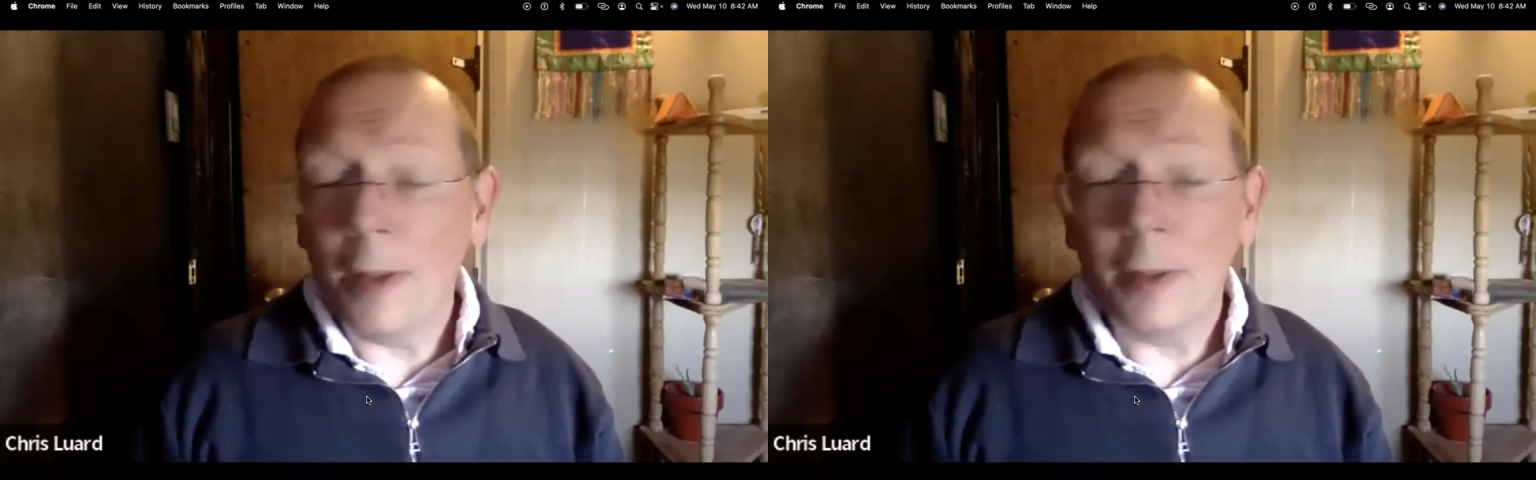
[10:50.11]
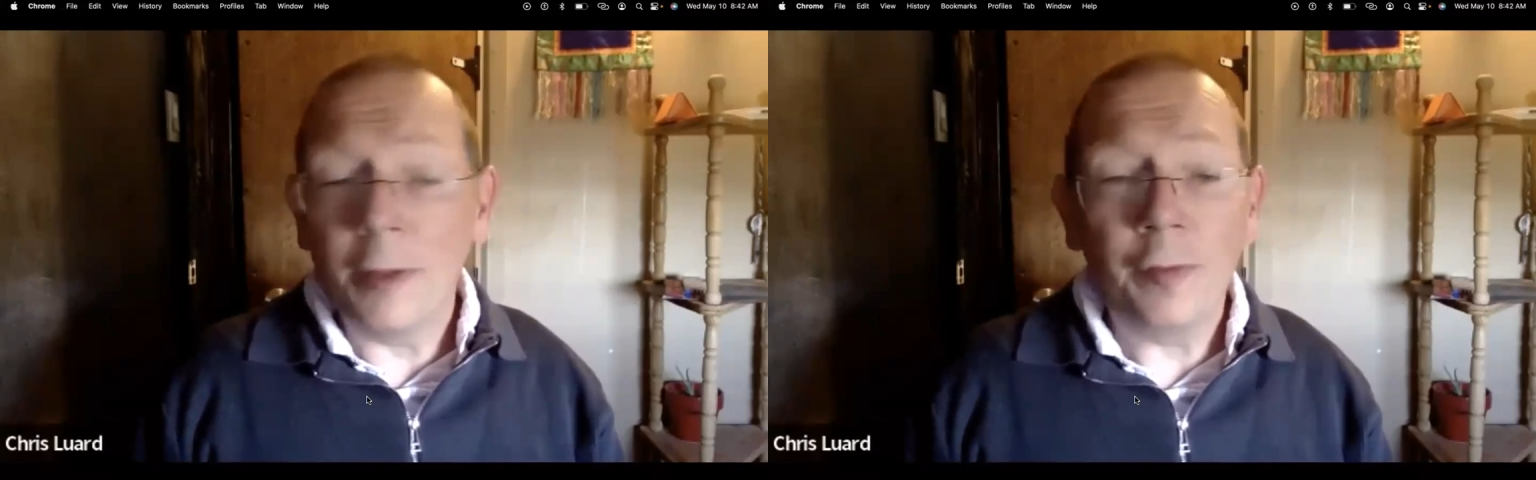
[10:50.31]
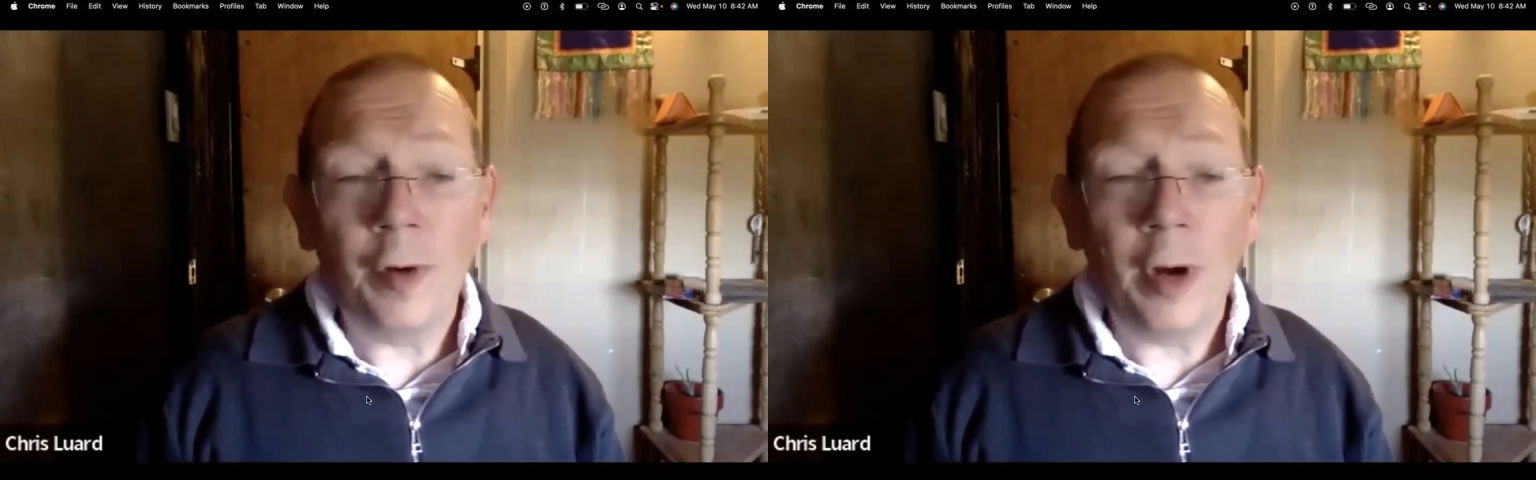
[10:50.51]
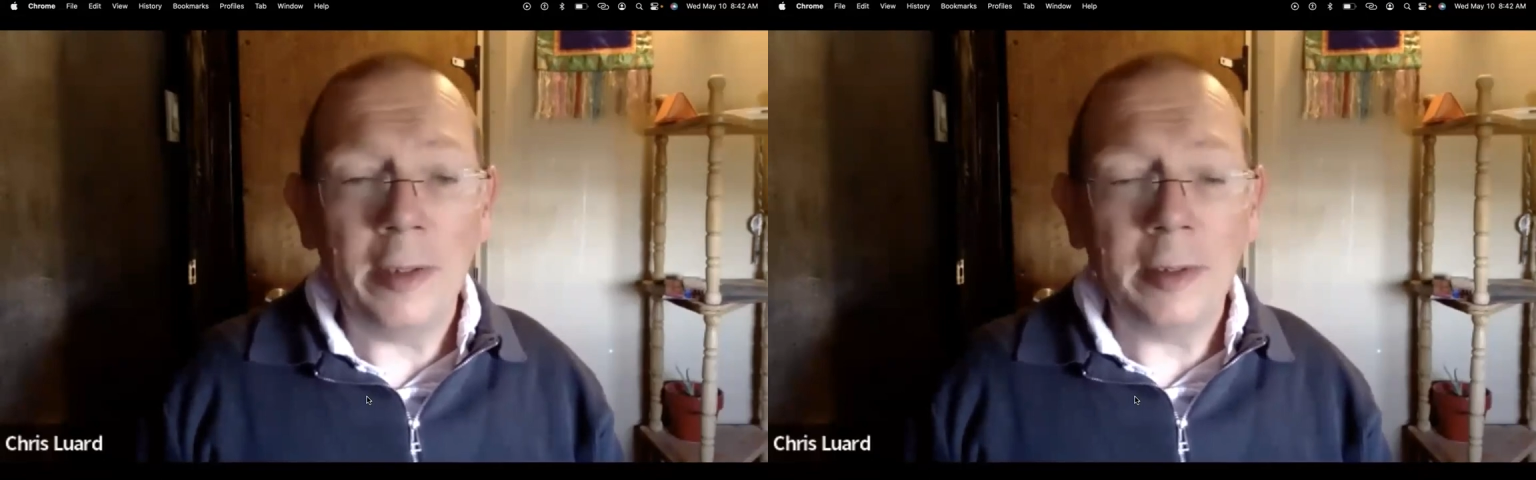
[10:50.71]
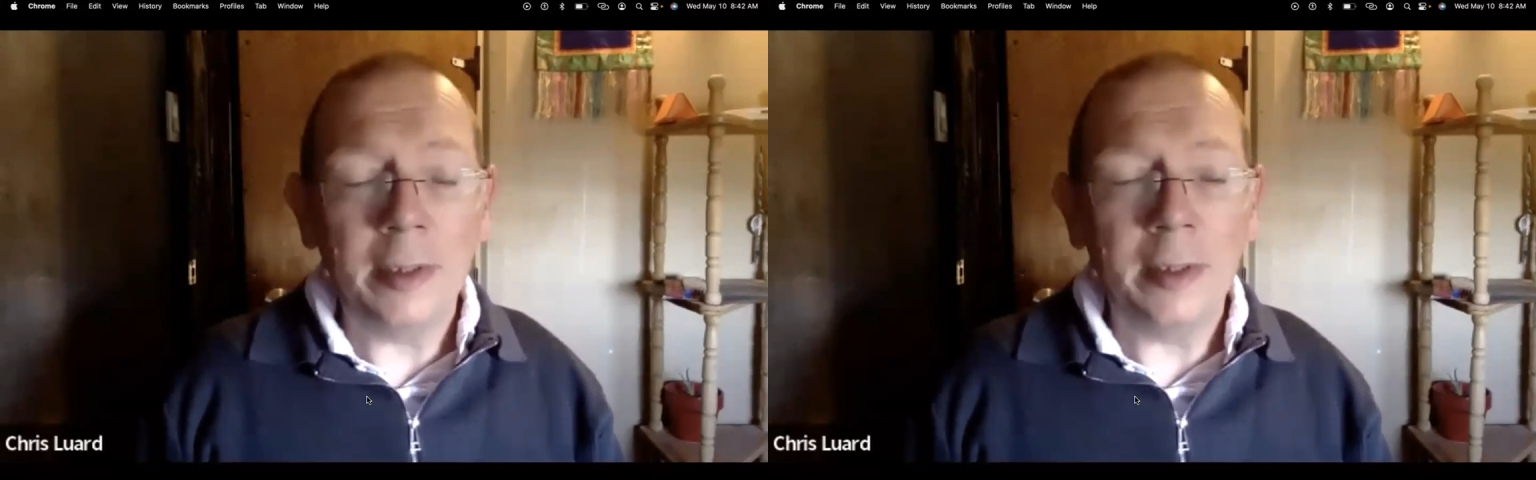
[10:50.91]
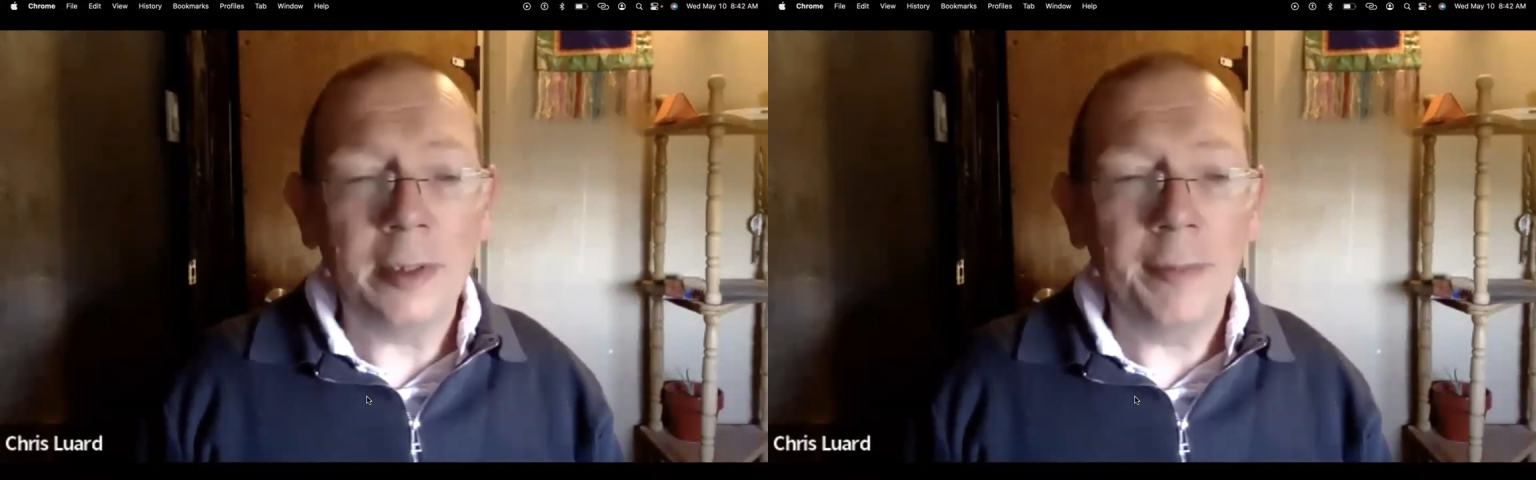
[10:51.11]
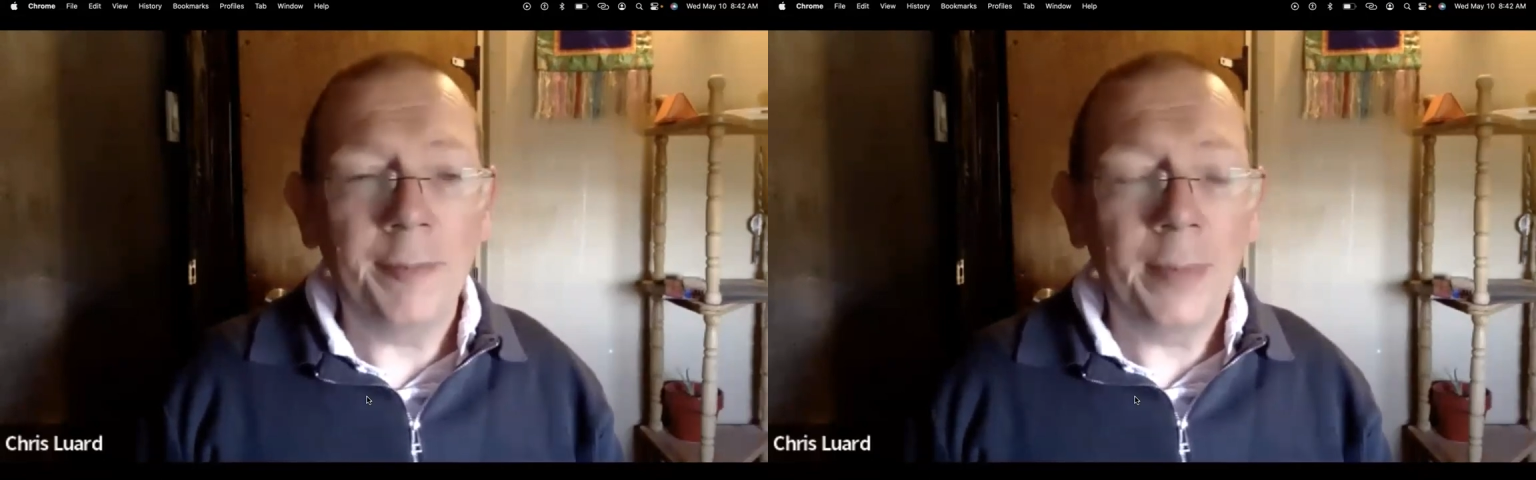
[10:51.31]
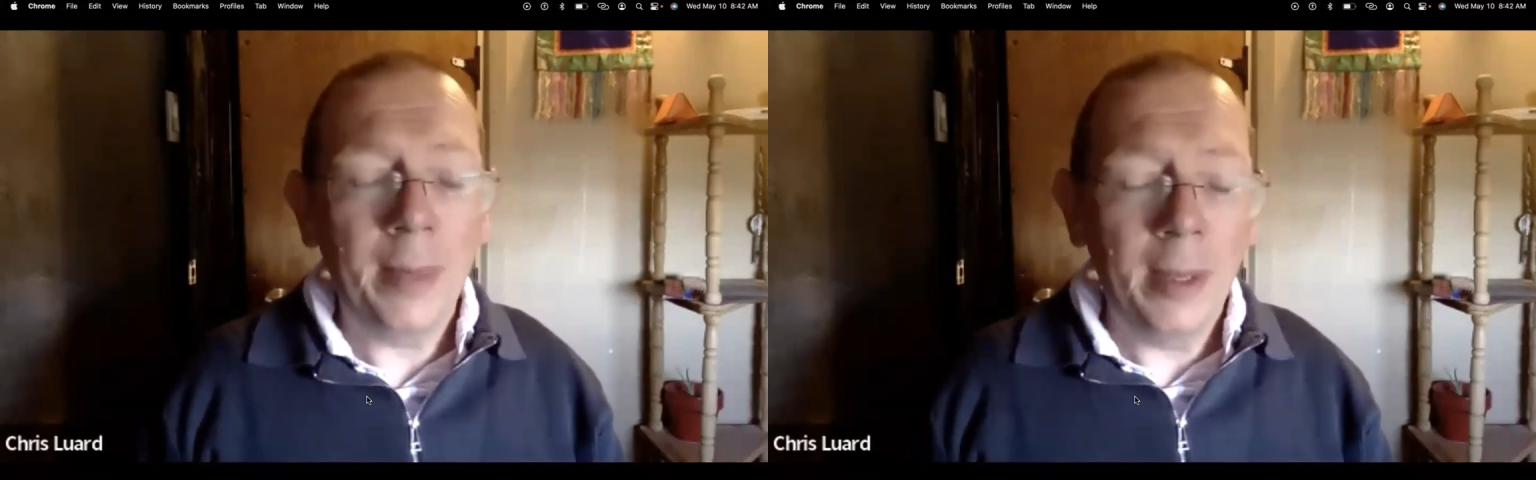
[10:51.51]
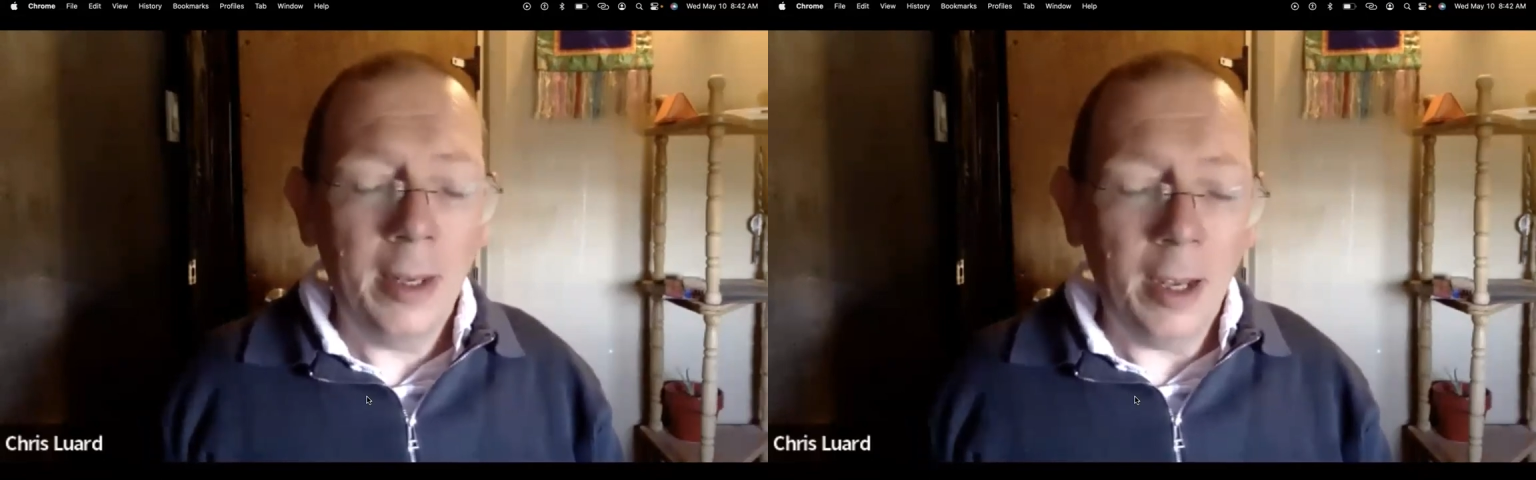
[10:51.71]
thing about the phrases.